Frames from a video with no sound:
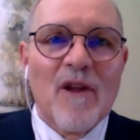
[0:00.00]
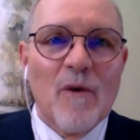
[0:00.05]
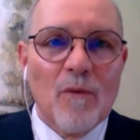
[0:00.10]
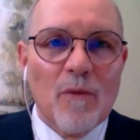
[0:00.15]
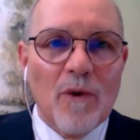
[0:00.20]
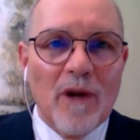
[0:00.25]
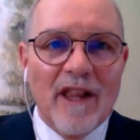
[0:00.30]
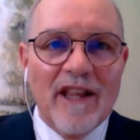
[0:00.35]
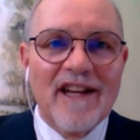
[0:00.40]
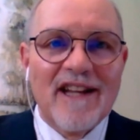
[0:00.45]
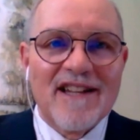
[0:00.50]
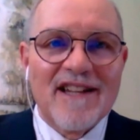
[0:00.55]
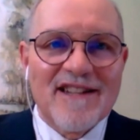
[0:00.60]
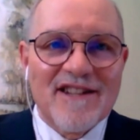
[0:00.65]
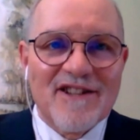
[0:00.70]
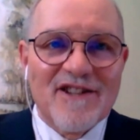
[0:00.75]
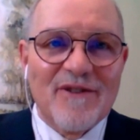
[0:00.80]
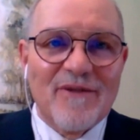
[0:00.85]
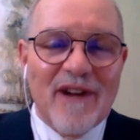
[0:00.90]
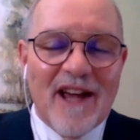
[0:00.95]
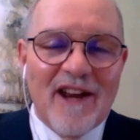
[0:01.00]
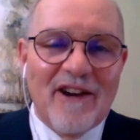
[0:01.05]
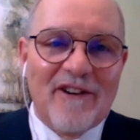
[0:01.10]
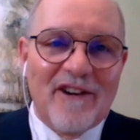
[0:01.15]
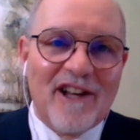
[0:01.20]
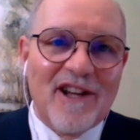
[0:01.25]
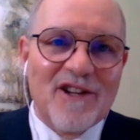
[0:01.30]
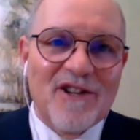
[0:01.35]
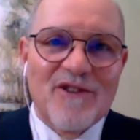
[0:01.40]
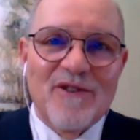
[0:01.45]
willingness to enter
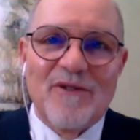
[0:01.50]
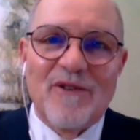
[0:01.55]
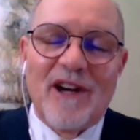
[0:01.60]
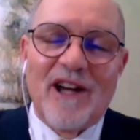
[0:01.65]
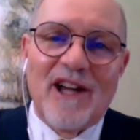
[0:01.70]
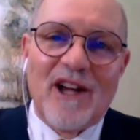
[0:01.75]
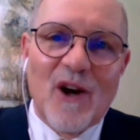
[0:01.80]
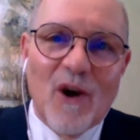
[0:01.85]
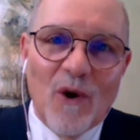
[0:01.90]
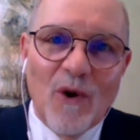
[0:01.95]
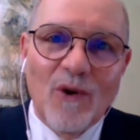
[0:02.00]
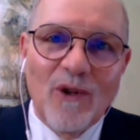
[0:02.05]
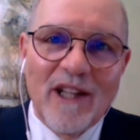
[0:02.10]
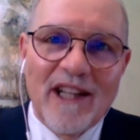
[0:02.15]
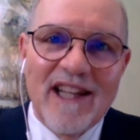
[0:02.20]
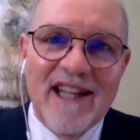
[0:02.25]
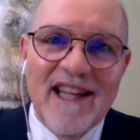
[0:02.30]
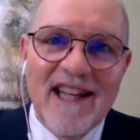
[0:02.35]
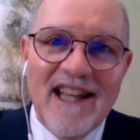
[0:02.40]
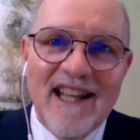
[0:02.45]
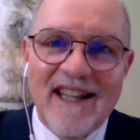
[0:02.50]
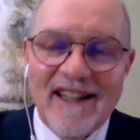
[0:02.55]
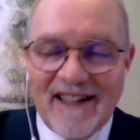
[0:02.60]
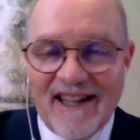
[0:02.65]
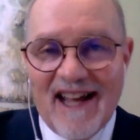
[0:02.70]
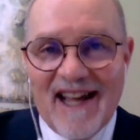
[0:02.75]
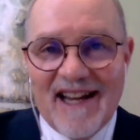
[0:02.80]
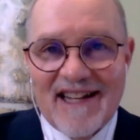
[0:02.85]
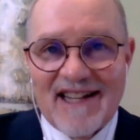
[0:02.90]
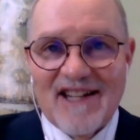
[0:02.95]
into a holy
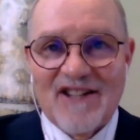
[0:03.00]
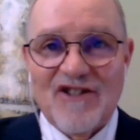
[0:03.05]
Lent.